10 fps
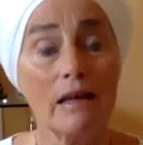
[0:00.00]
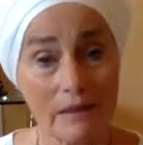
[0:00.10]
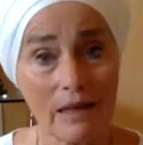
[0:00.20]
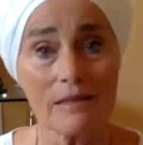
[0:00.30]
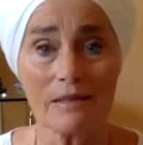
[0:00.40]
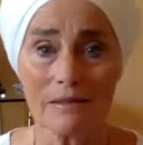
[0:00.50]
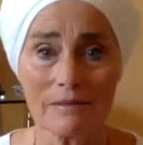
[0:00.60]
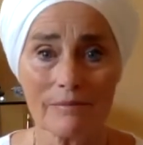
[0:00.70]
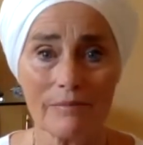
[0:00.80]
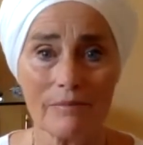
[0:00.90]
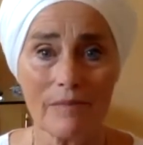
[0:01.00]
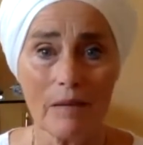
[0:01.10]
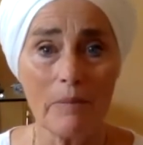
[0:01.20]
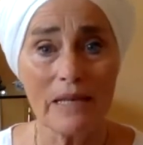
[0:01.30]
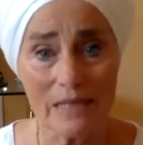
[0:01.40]
yes,
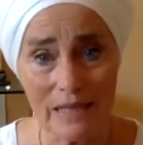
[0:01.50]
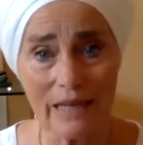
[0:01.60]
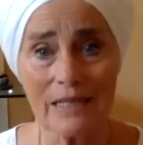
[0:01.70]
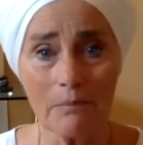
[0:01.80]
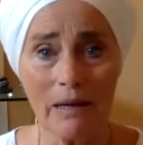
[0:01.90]
because that is